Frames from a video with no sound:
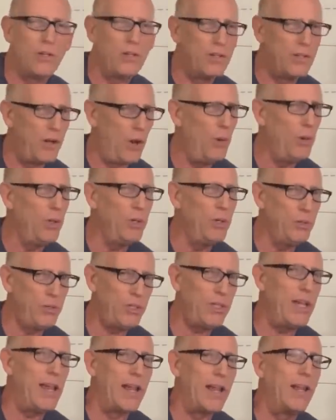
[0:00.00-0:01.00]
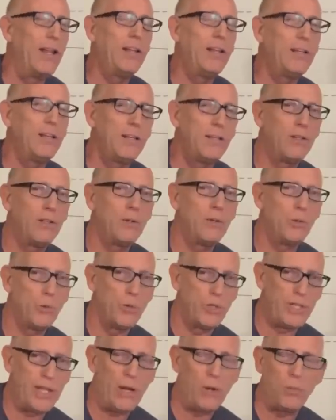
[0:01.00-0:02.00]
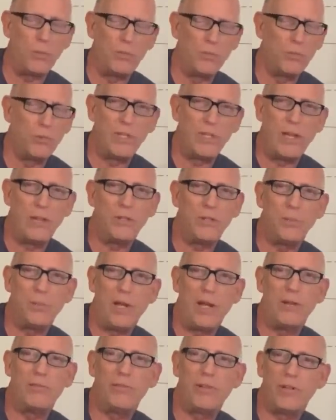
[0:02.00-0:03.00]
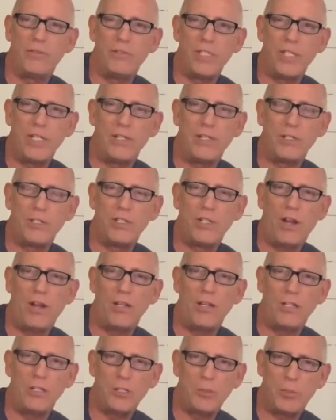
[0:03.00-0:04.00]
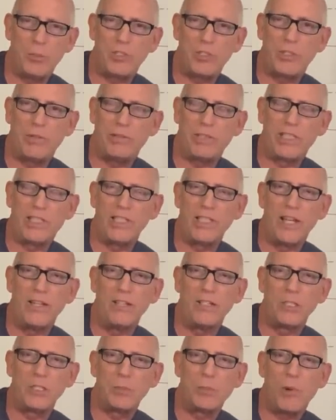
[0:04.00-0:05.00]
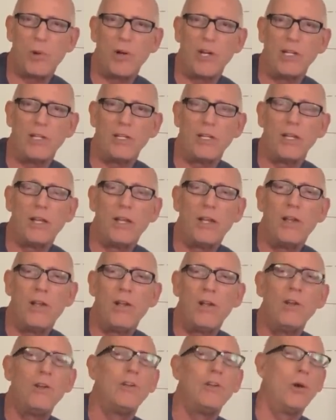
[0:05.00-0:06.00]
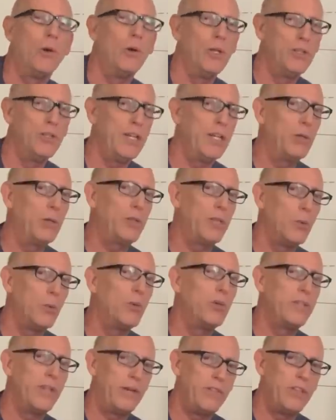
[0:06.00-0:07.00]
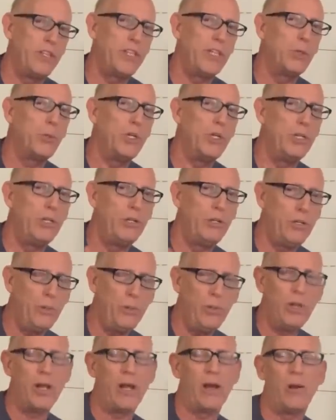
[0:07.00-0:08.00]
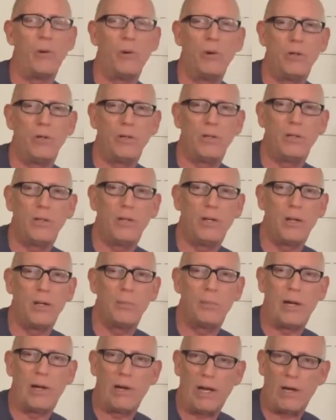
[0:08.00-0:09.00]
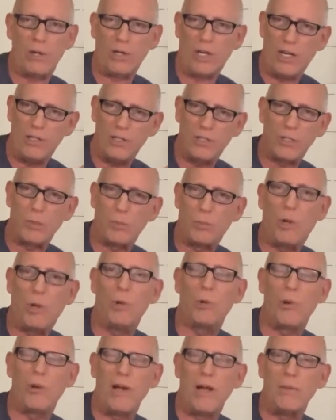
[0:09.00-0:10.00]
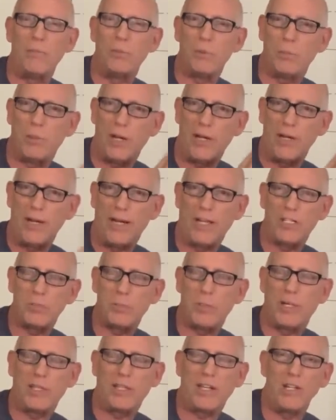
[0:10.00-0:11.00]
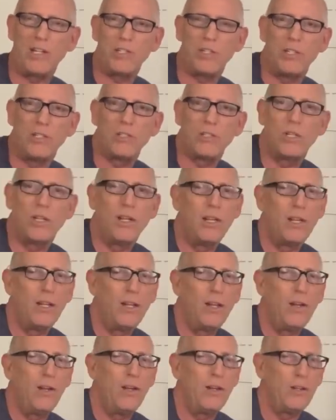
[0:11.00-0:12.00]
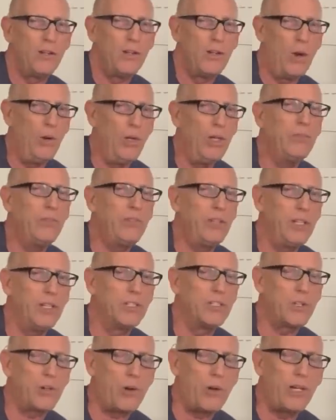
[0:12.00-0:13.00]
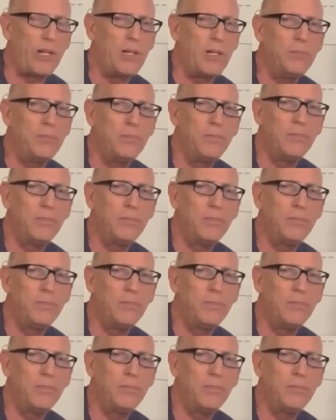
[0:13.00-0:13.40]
Don't you think, without, without the benefit of seeing a study specifically on this point, don't you think that with everything we do know about how kids are programmed by expectations, don't you feel it's hurting them?